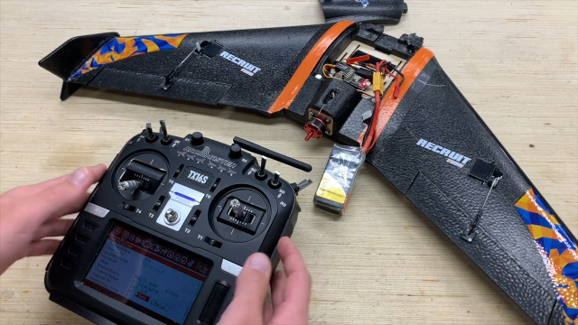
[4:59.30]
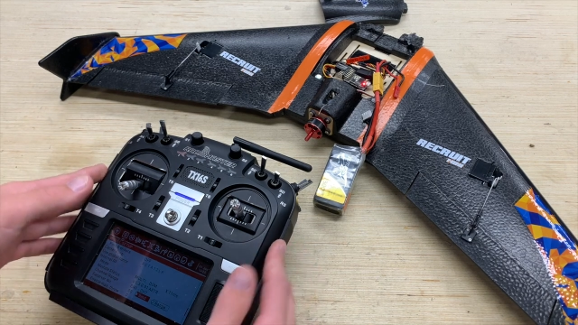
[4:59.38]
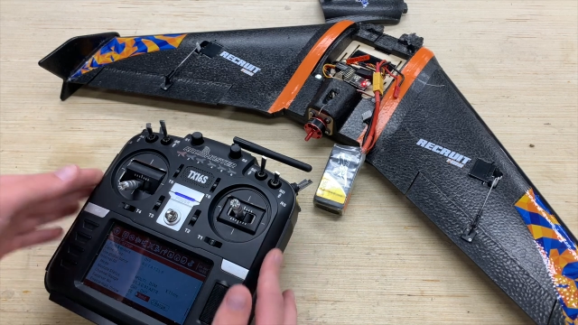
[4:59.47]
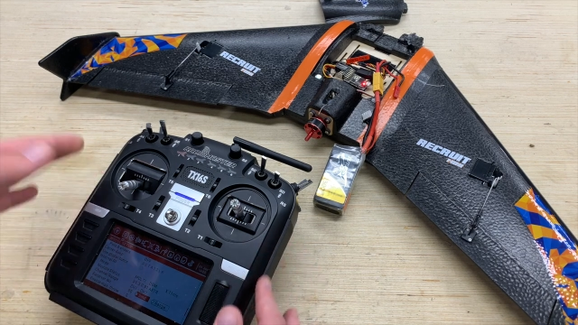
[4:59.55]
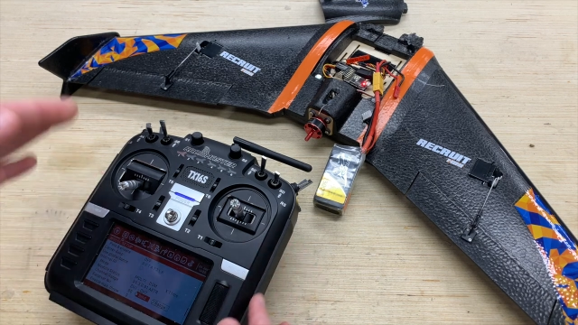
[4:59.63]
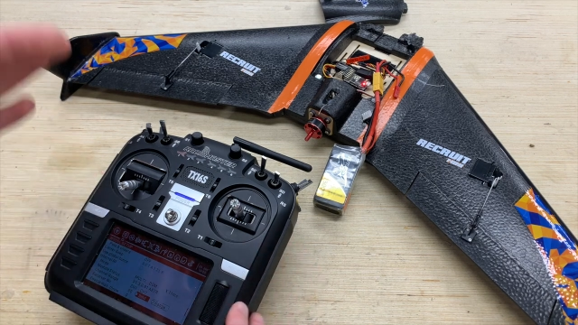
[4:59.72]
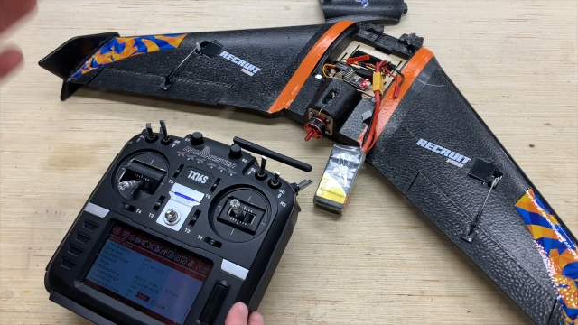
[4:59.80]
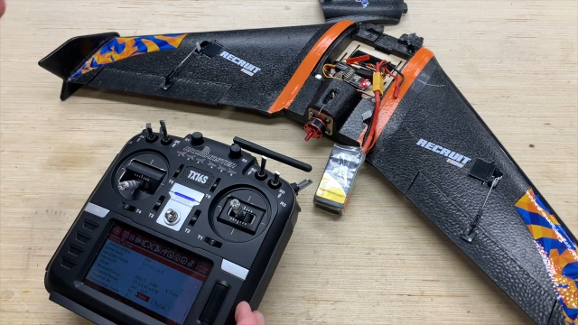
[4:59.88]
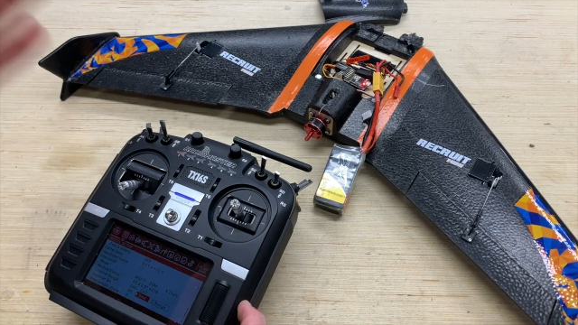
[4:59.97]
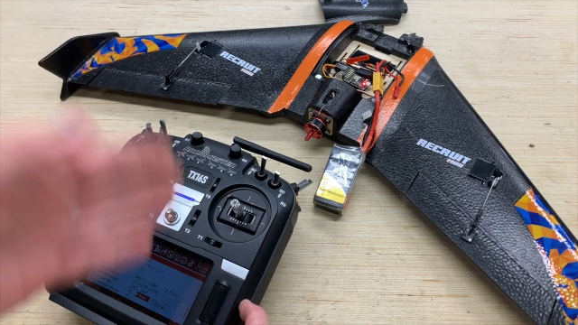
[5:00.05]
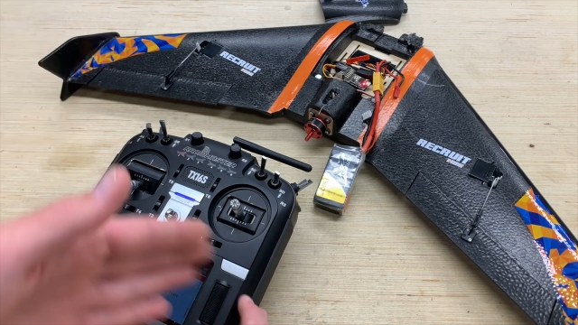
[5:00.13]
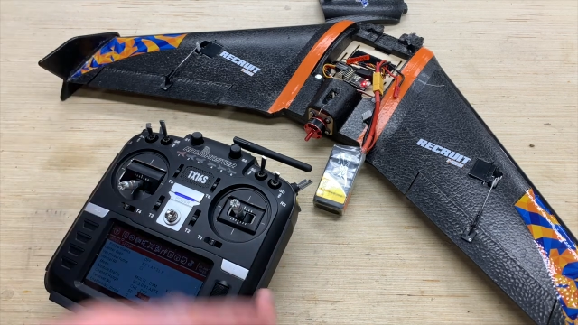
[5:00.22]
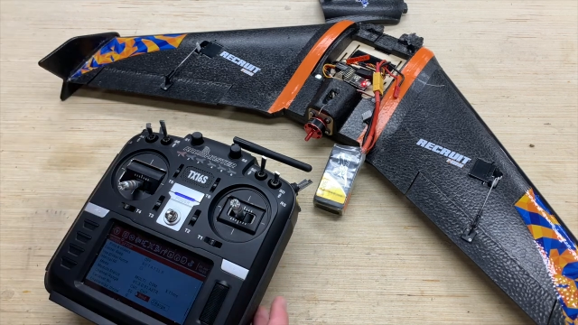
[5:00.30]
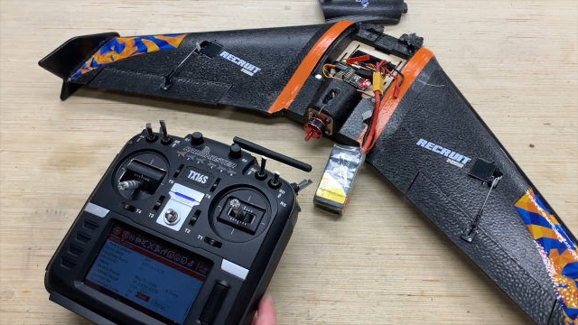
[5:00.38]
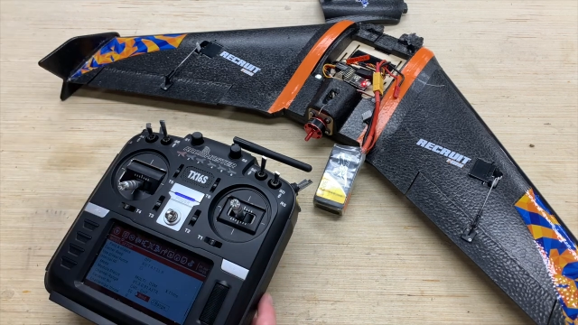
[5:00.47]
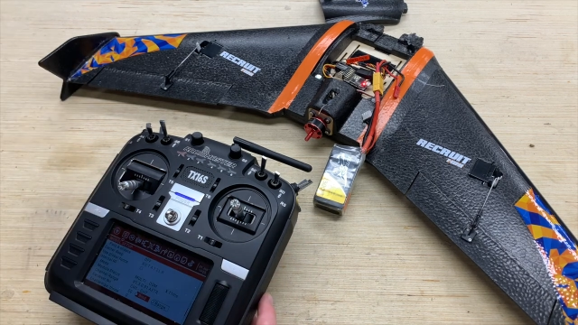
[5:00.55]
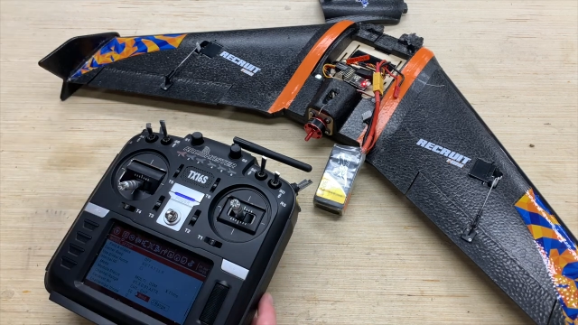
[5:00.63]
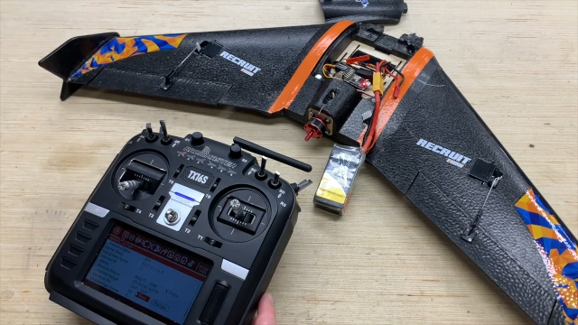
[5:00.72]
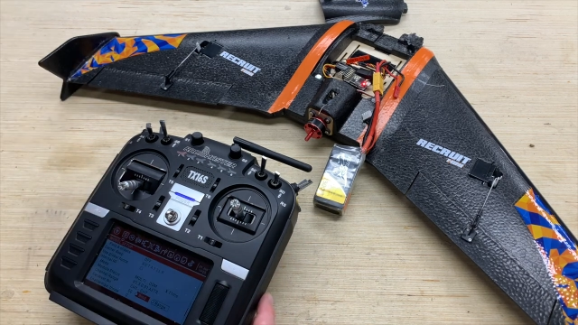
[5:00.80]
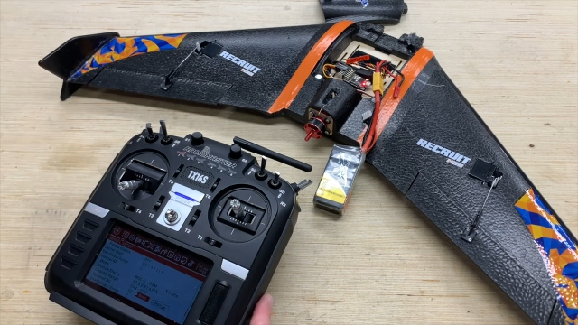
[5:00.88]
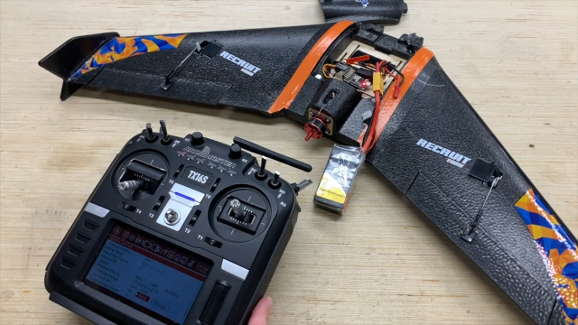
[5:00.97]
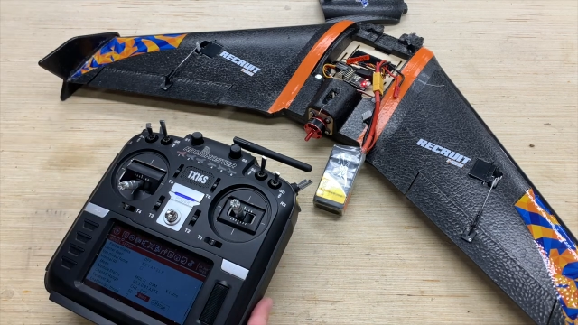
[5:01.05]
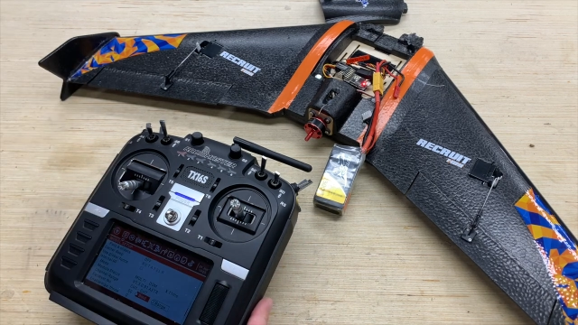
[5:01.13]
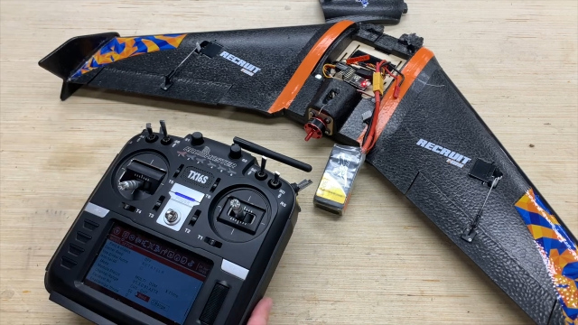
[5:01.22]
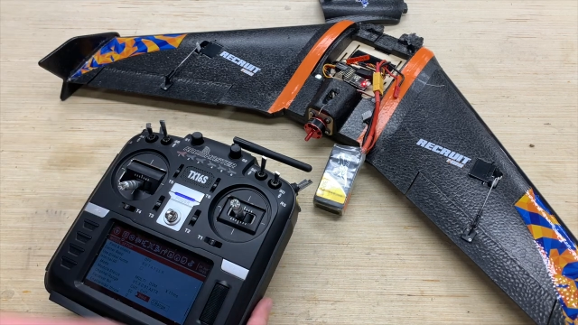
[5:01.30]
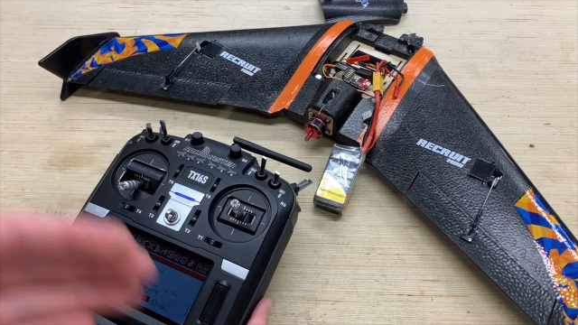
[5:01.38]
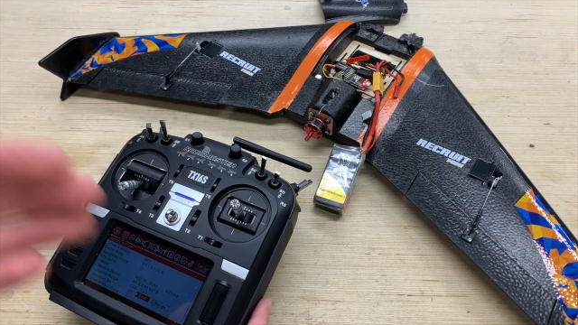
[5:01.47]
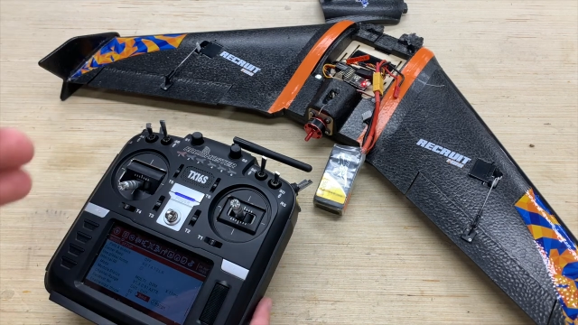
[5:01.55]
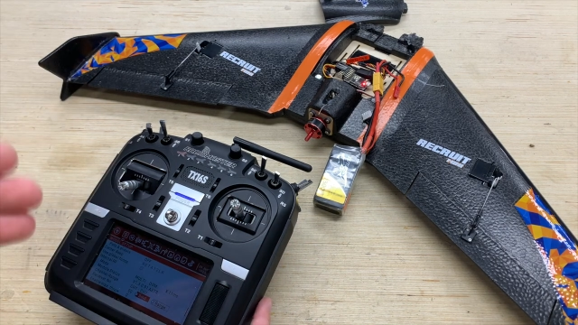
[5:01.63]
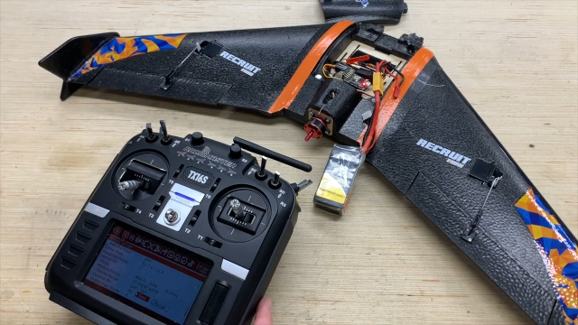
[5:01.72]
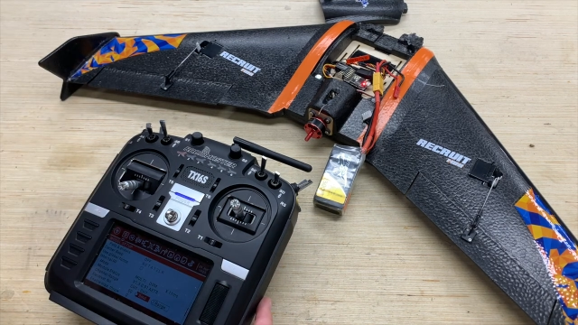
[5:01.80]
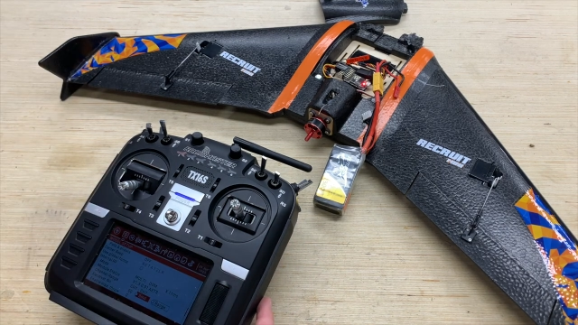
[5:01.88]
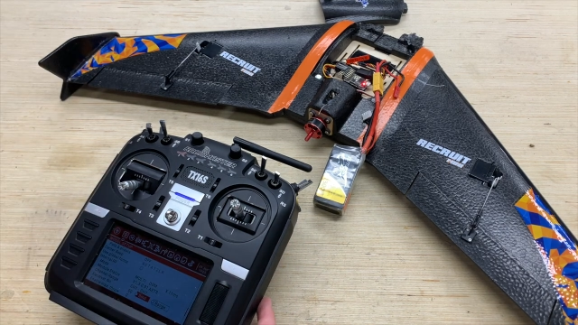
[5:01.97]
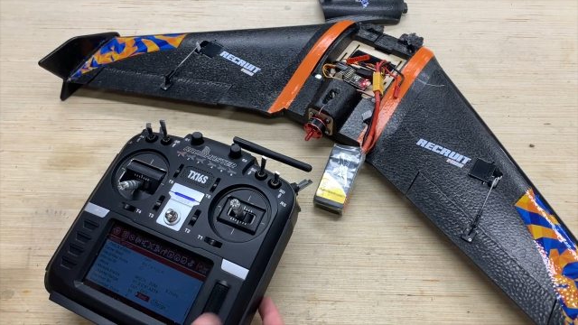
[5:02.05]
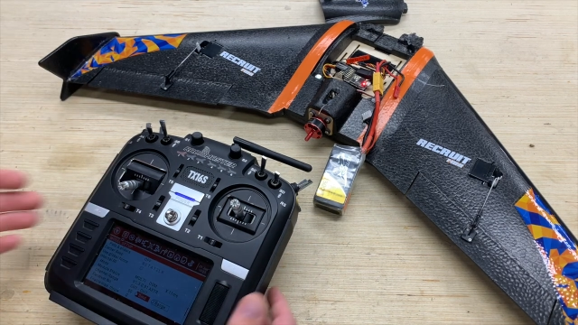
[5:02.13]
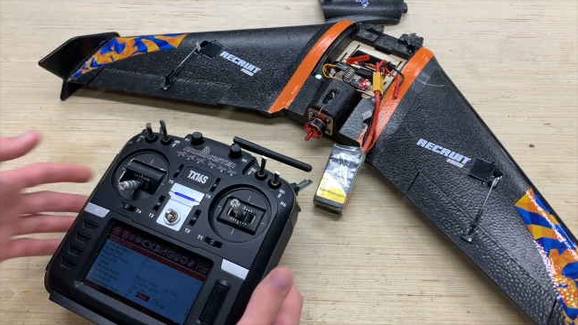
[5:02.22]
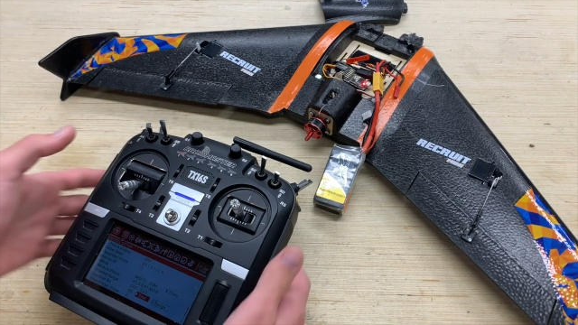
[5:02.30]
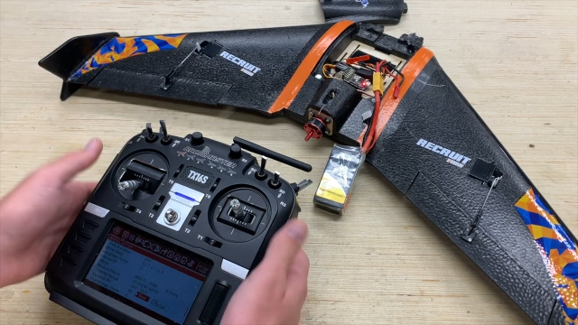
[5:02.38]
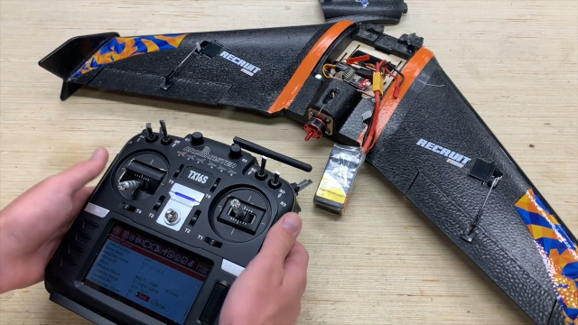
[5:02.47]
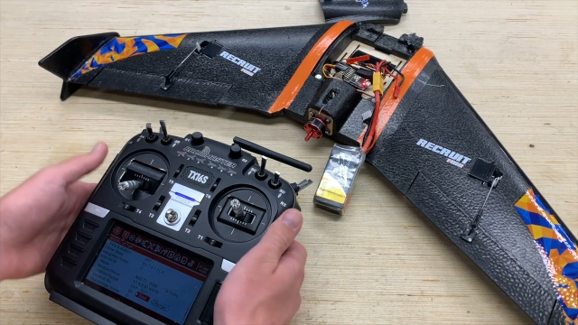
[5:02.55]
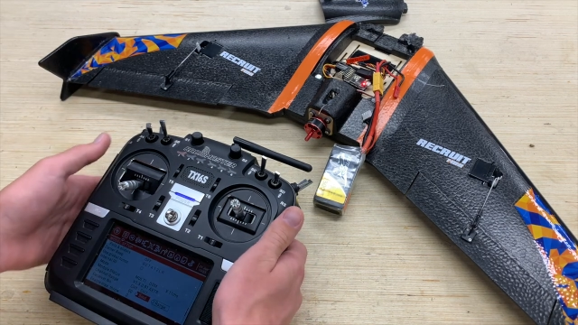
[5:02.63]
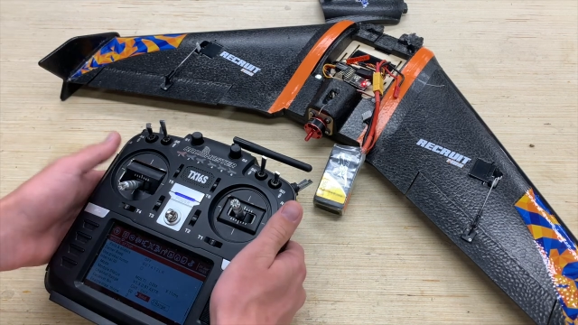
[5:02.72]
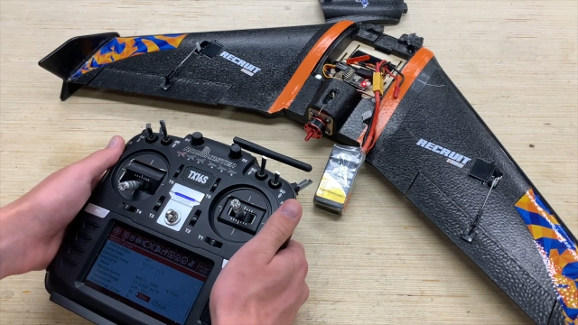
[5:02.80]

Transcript: [unreadable: no face in view]